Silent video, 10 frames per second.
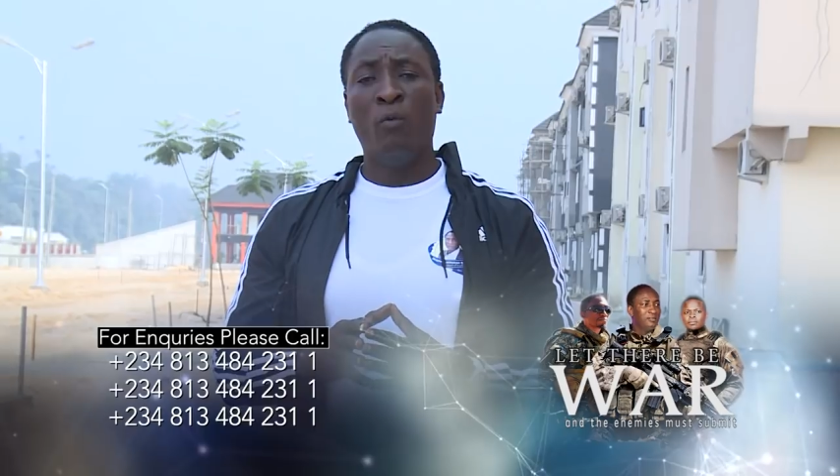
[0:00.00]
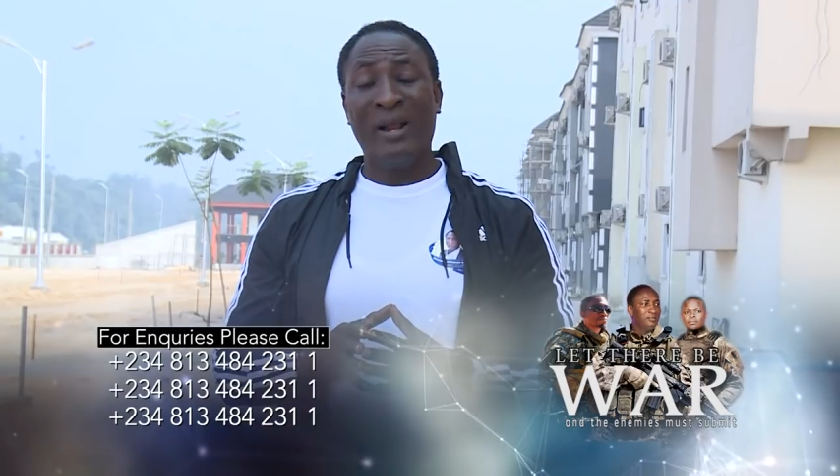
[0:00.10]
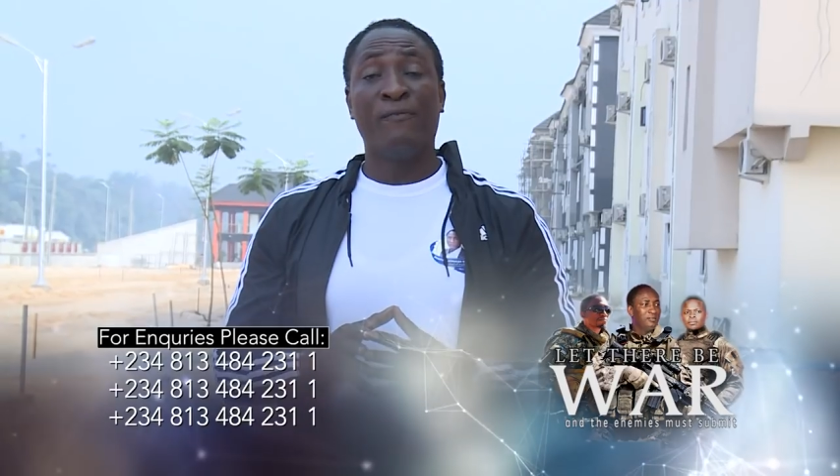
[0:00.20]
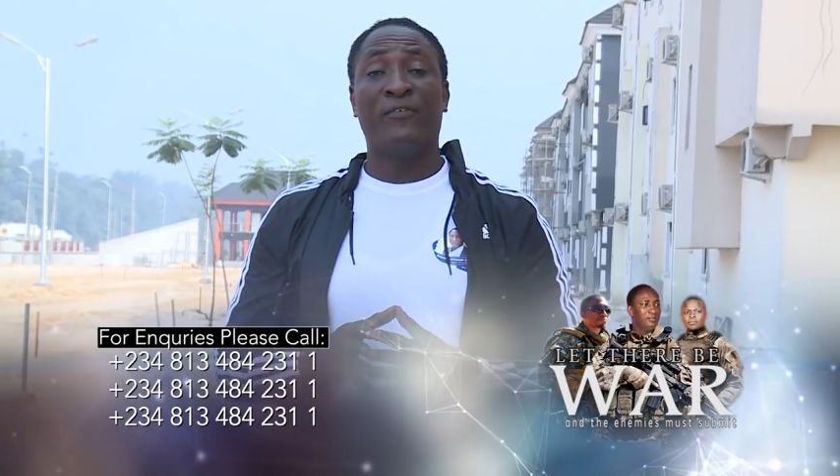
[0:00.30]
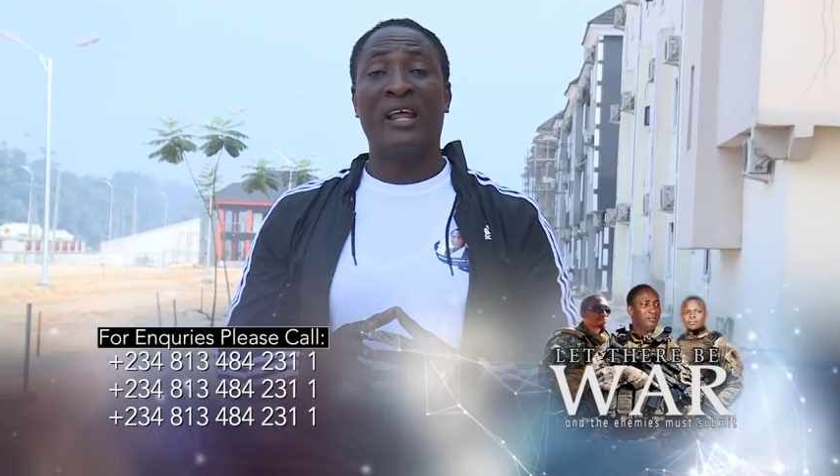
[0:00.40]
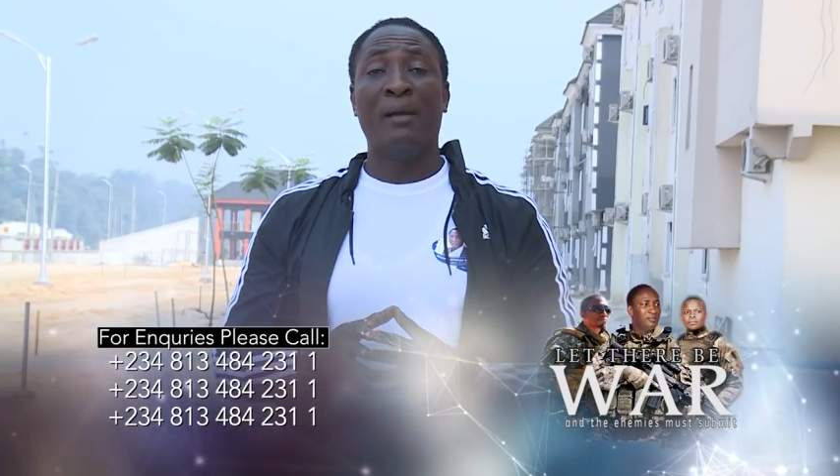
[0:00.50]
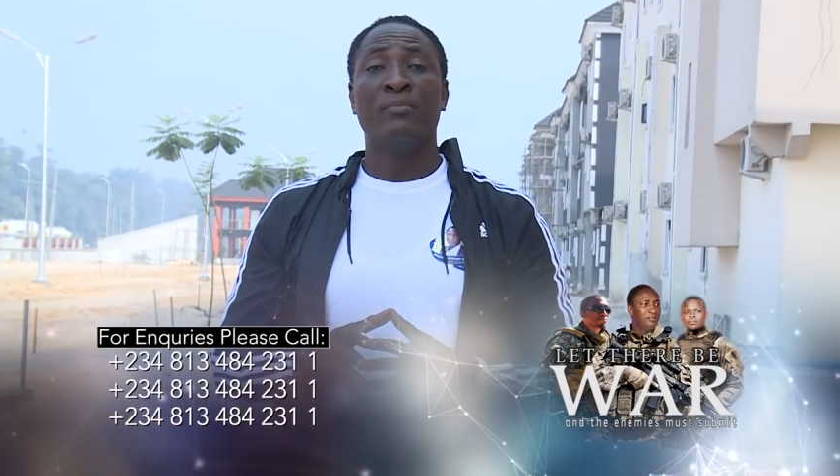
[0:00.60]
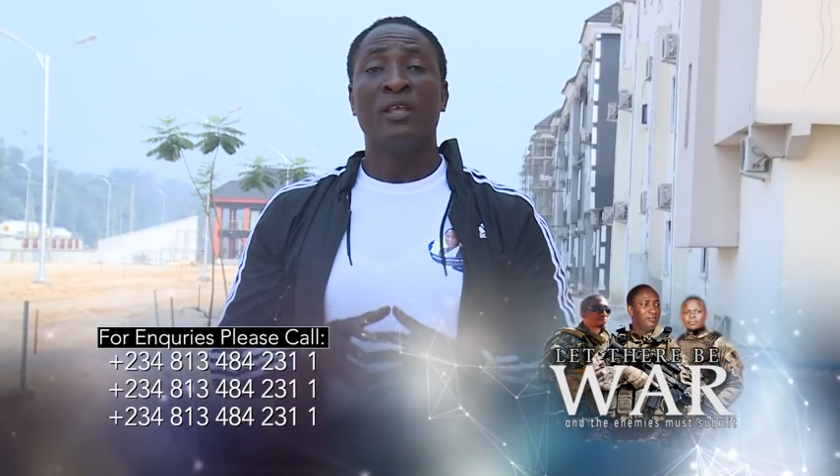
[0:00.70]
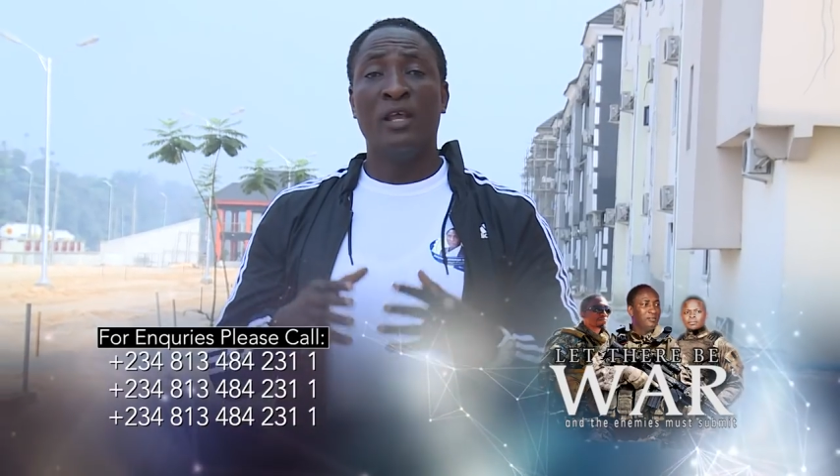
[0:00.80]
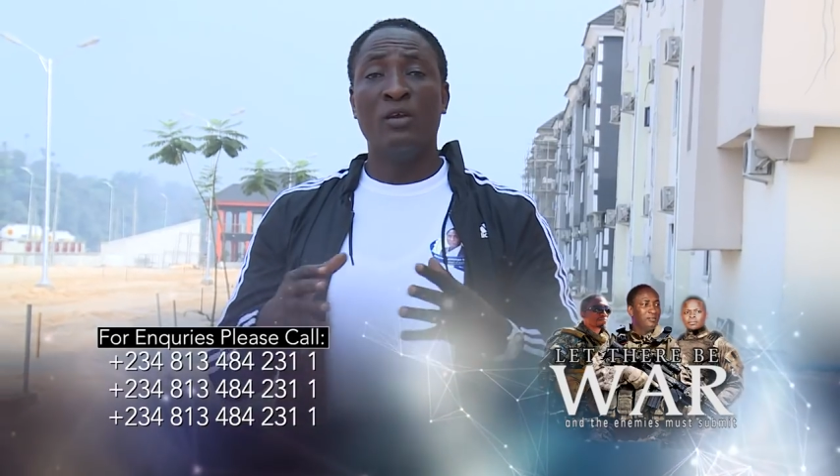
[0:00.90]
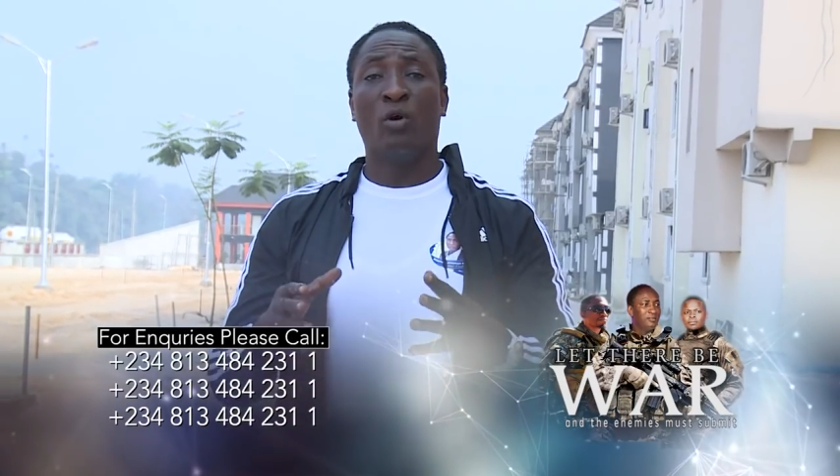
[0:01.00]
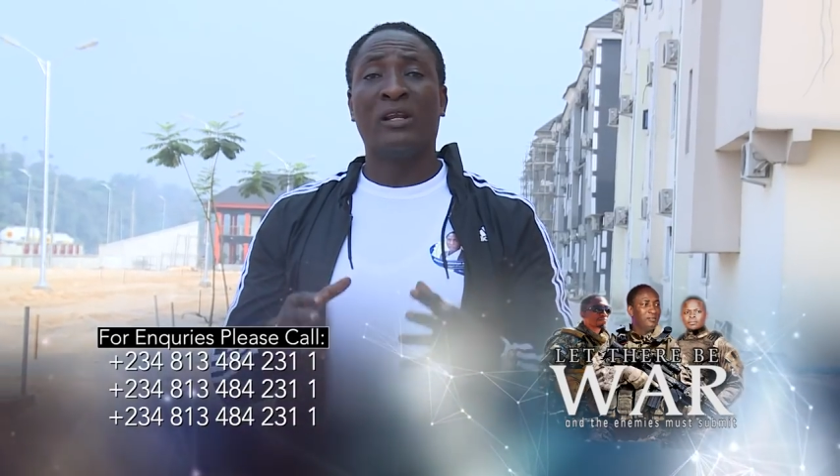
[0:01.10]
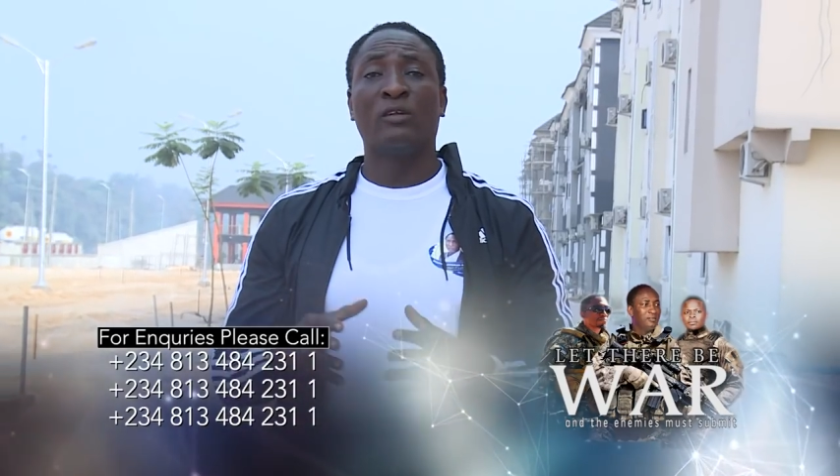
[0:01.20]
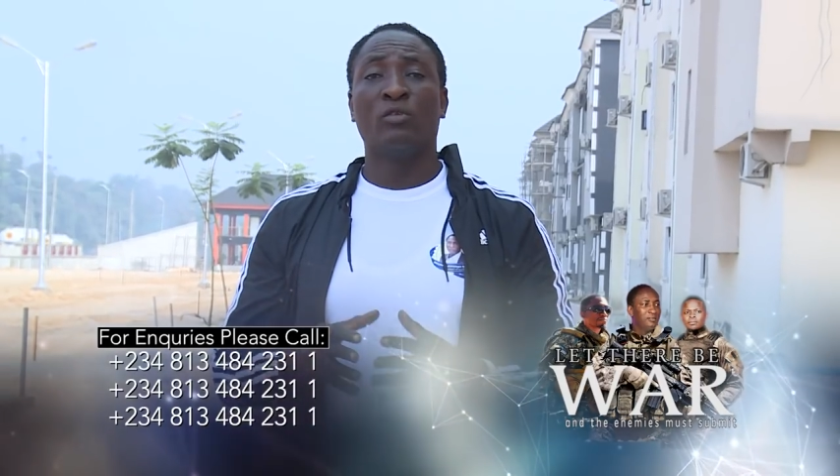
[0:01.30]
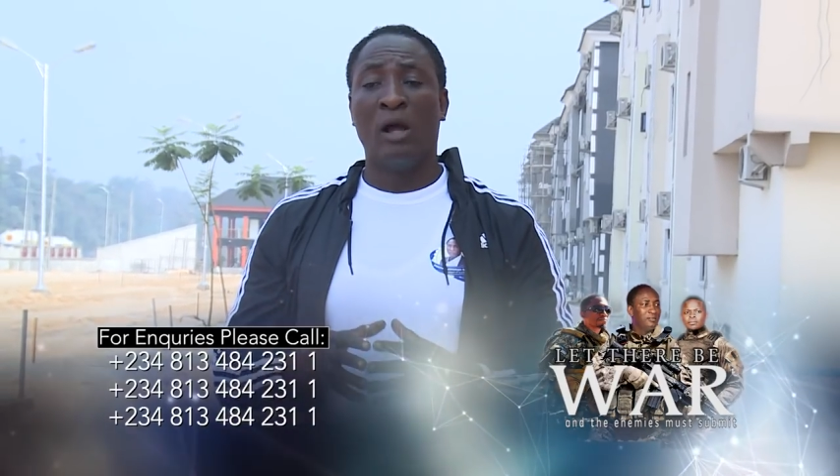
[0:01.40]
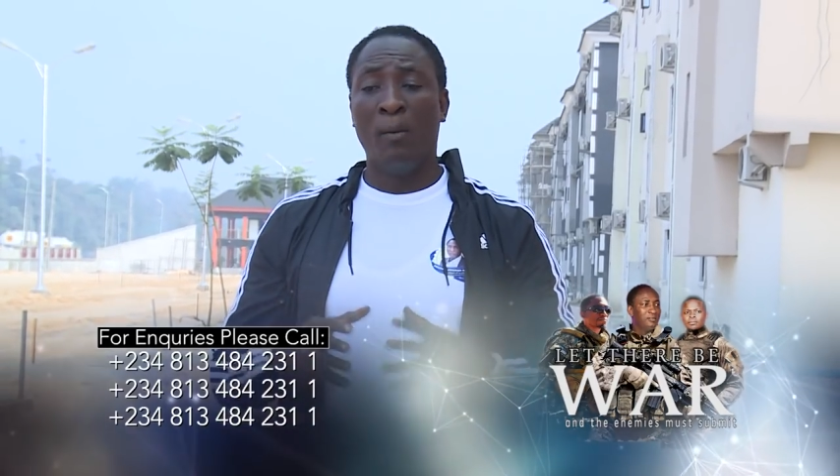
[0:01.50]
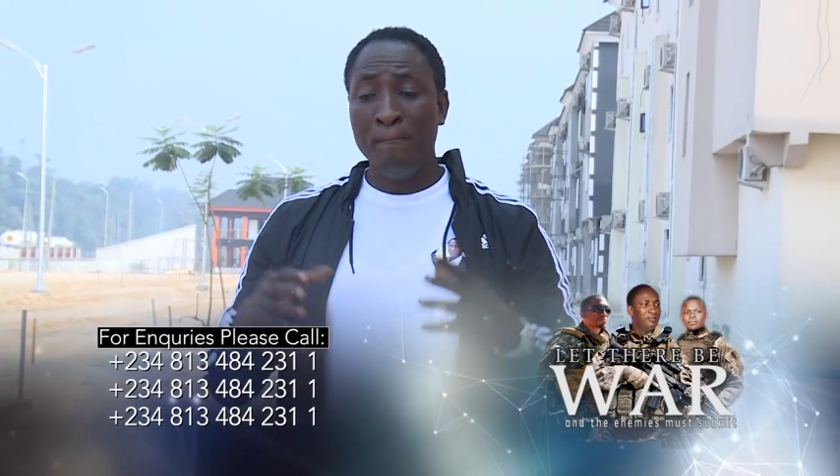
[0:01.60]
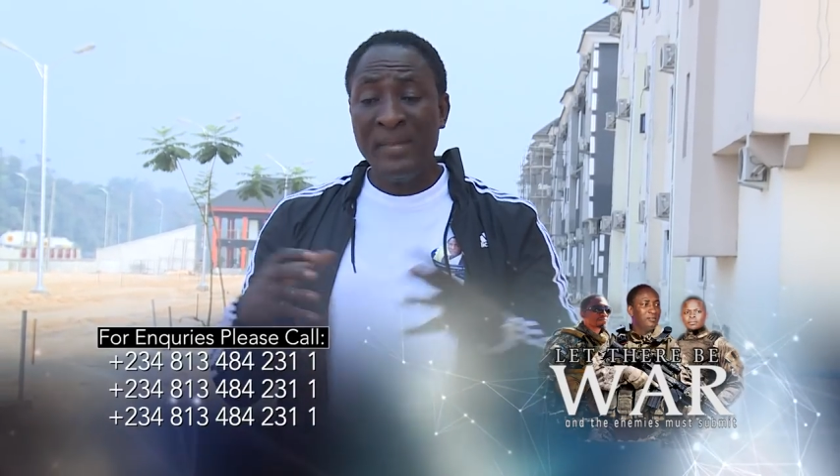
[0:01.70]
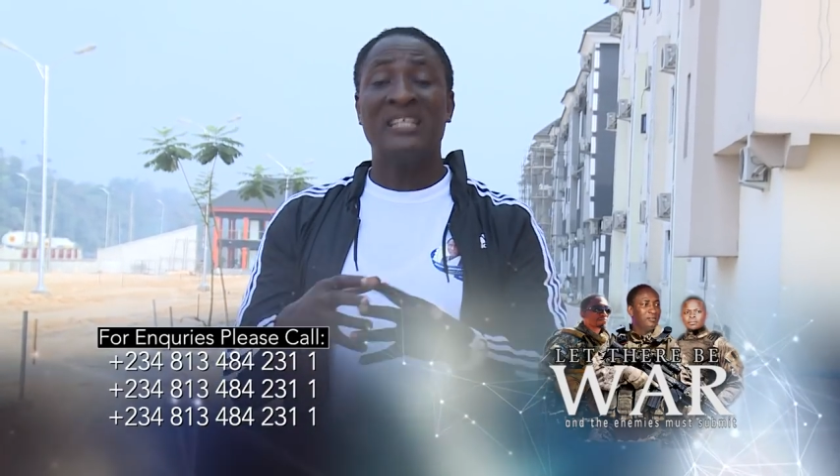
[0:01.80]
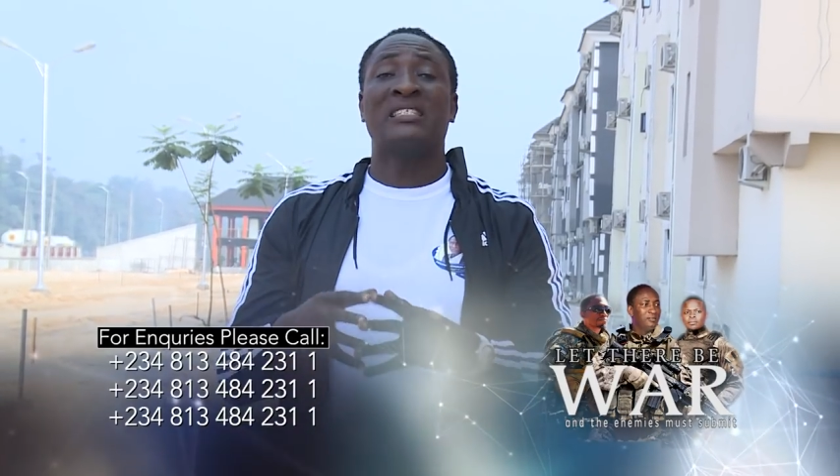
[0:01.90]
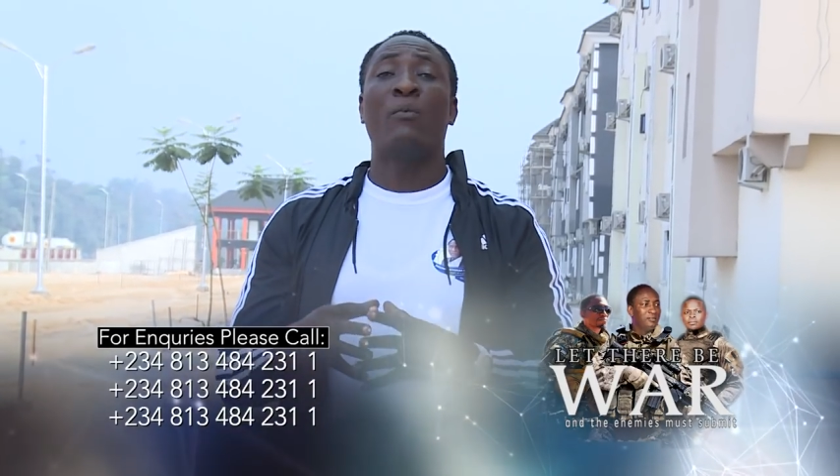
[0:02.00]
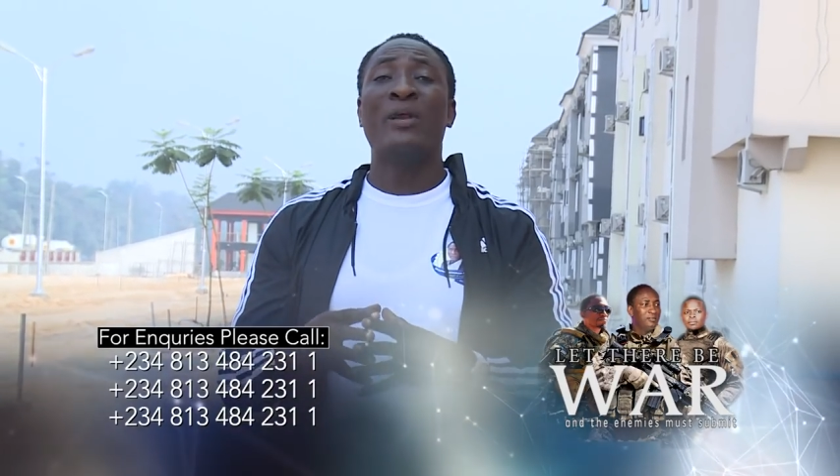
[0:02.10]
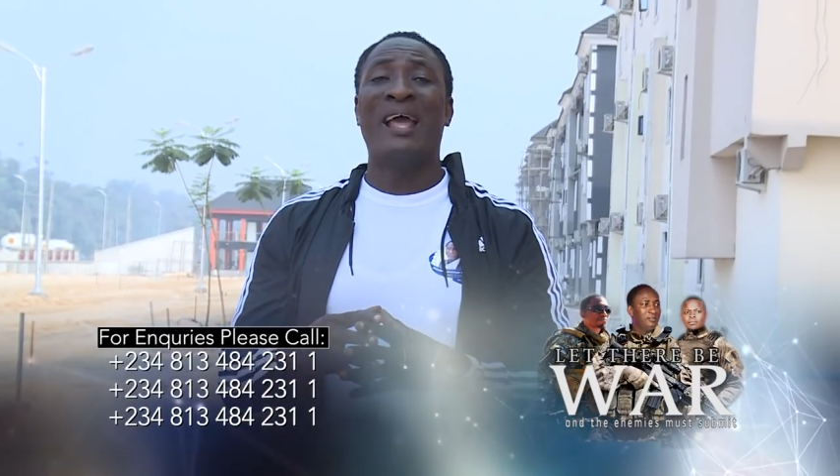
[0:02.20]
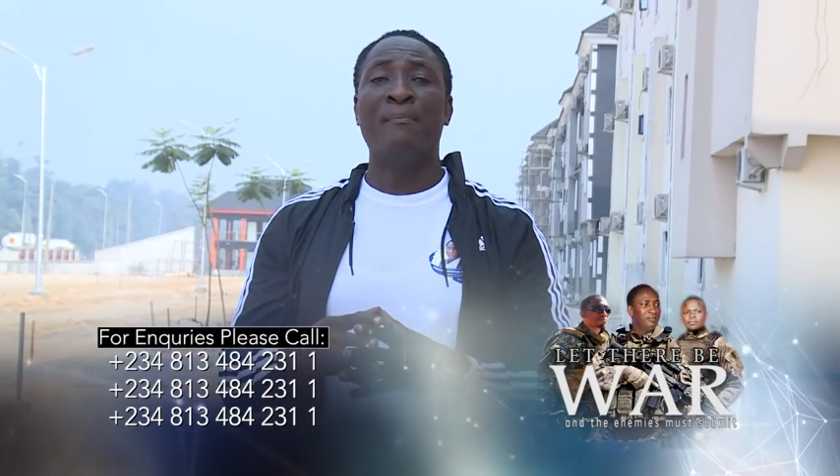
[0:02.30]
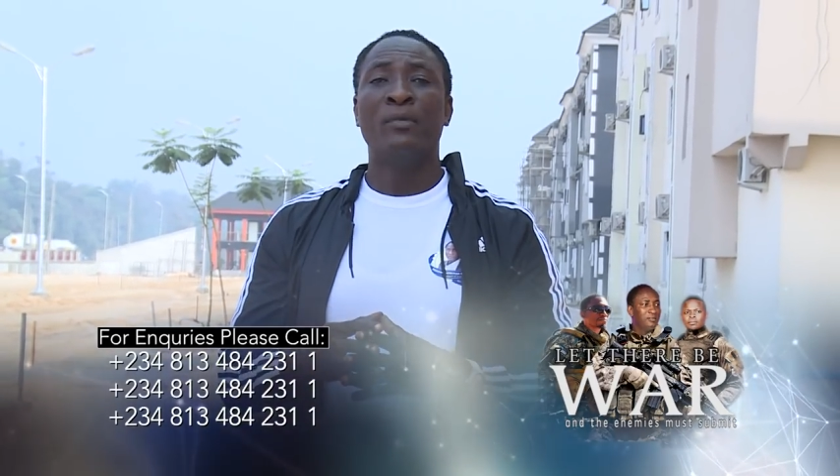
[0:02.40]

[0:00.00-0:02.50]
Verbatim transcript: waiting for them in order to now minister with them.